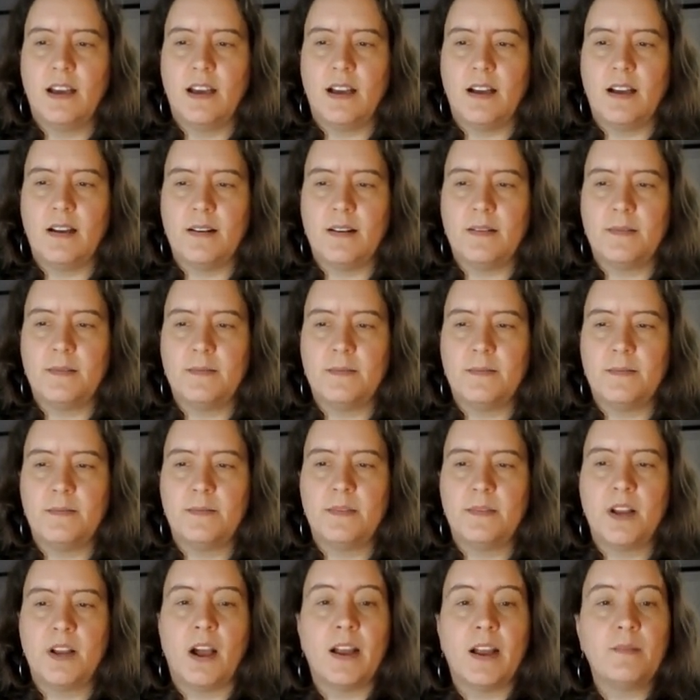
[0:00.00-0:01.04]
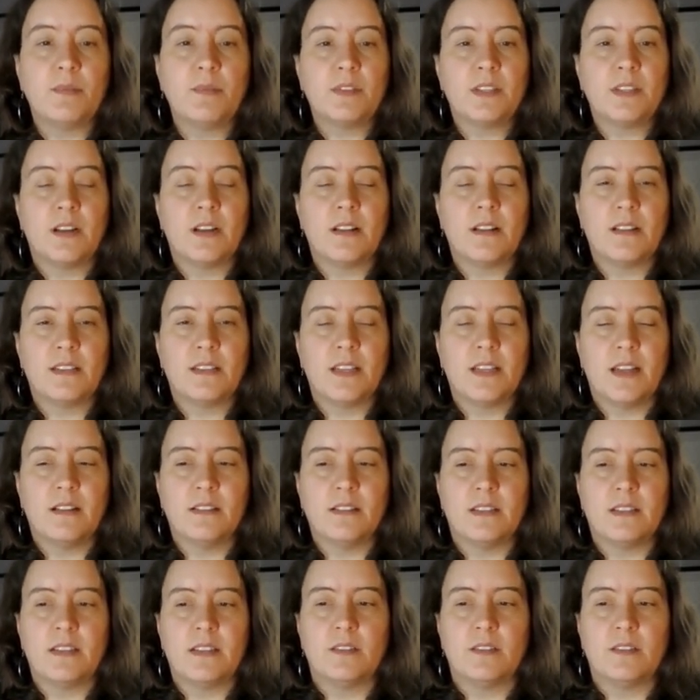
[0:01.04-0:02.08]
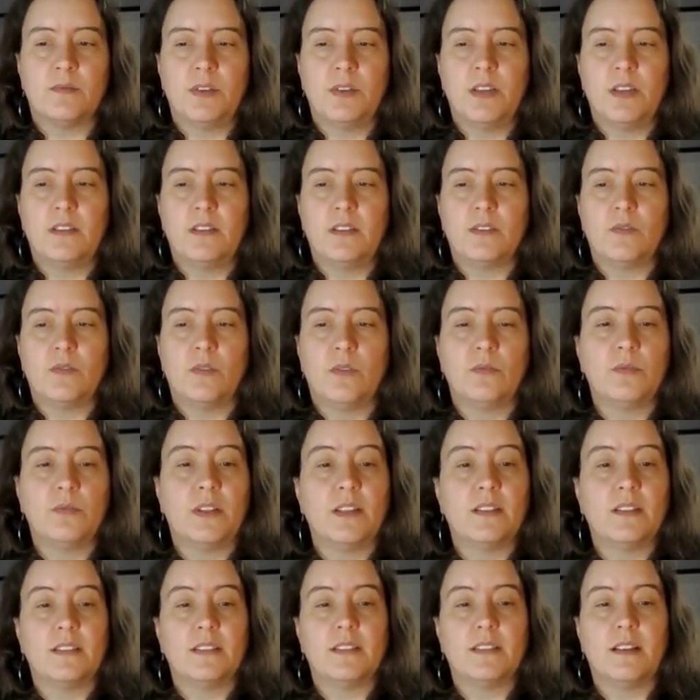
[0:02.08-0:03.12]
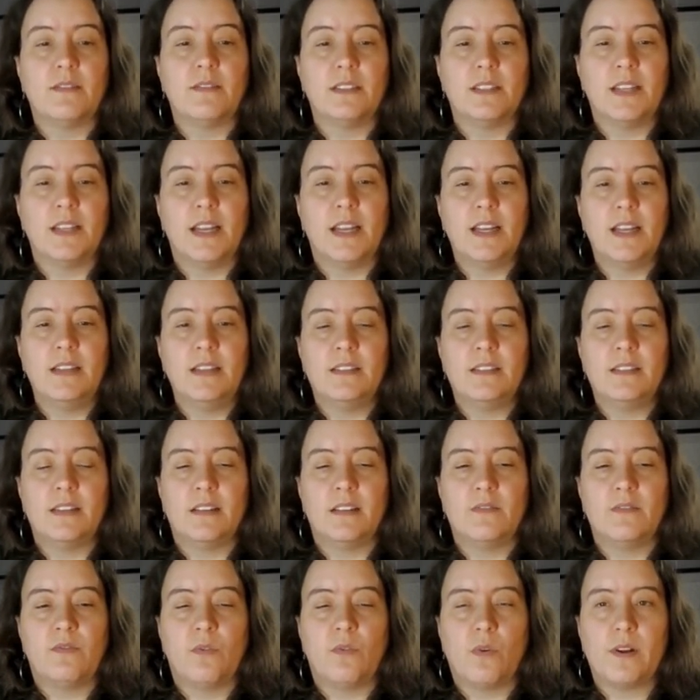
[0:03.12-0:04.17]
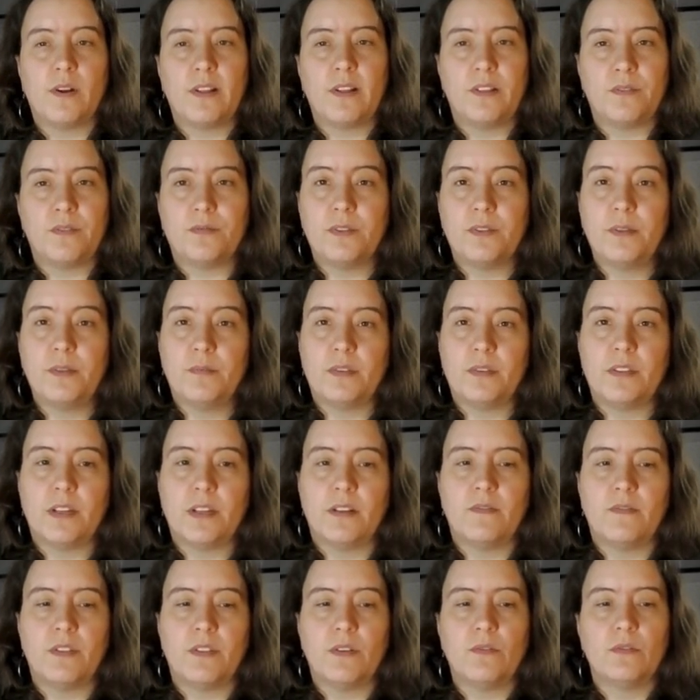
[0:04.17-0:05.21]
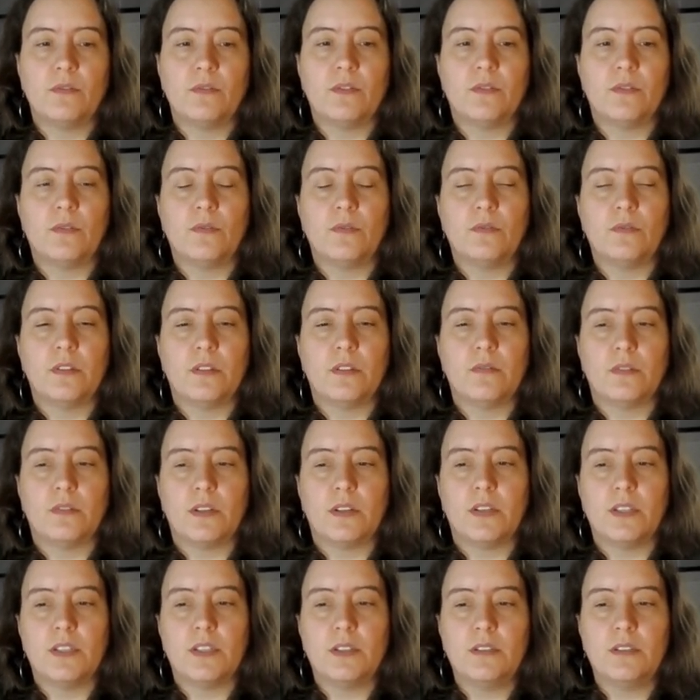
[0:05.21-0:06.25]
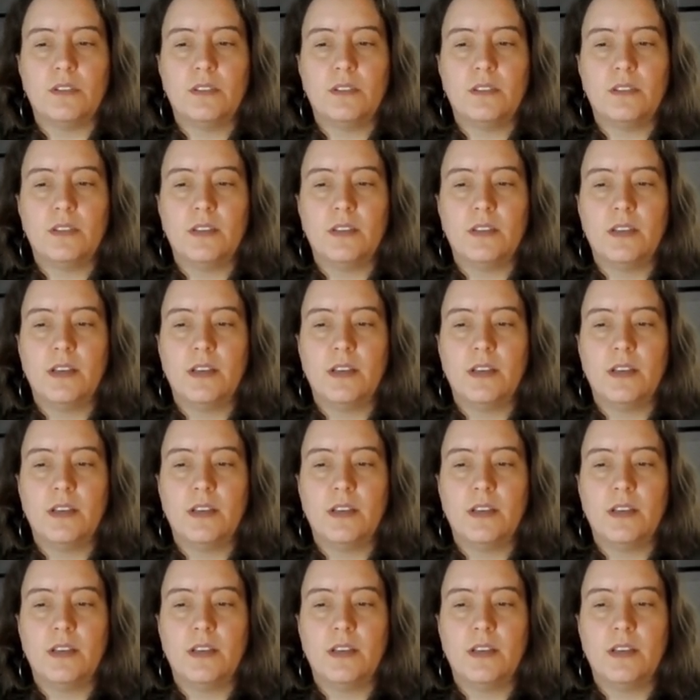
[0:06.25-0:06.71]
9% of the sales this week sold within 7 days, and 43% of those sold with no conditions.